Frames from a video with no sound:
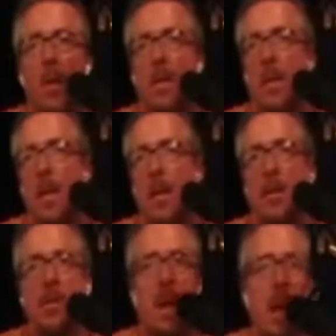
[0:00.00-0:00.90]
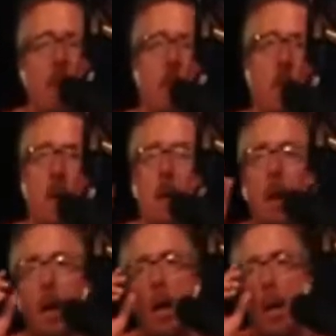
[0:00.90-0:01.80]
this other stuff,
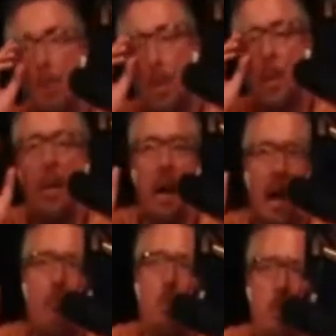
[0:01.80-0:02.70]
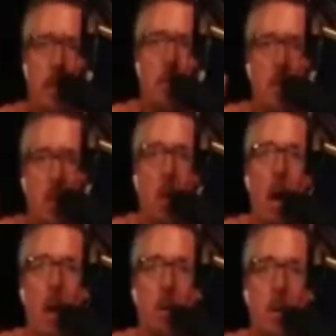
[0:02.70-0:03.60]
believe me, I believed in
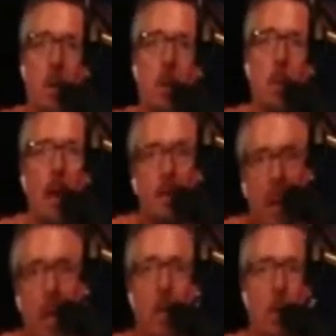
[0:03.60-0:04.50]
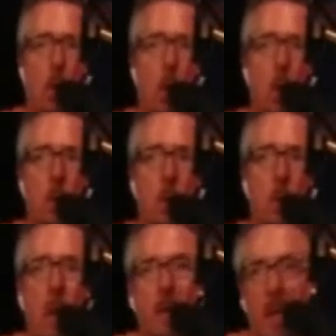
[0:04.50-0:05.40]
DeGrom too, but I bet on the Royals.
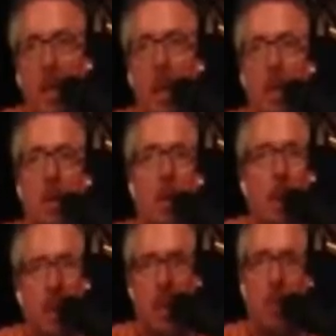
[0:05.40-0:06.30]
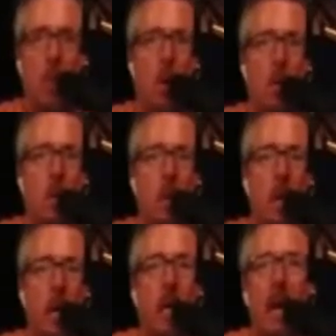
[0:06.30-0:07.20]
Mafia knows I bet on the Royals
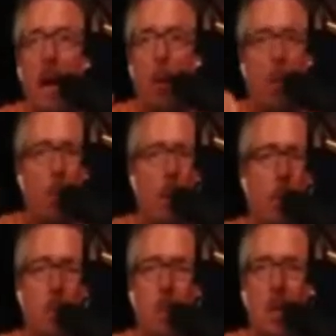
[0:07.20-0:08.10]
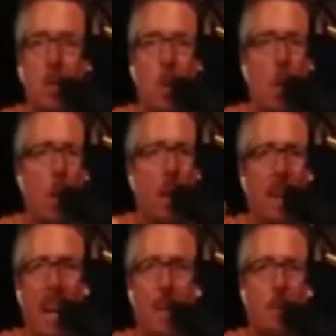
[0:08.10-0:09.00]
today. At one point it was +101, it
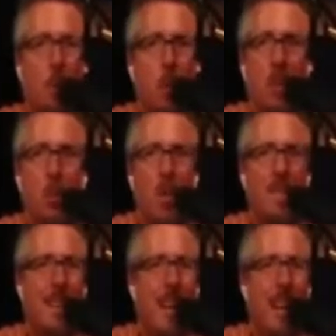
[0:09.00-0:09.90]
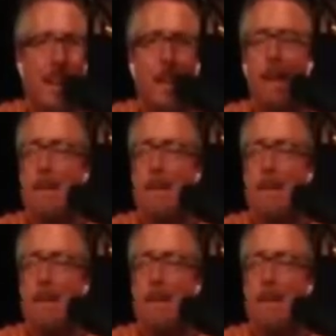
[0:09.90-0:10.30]
got up to +110.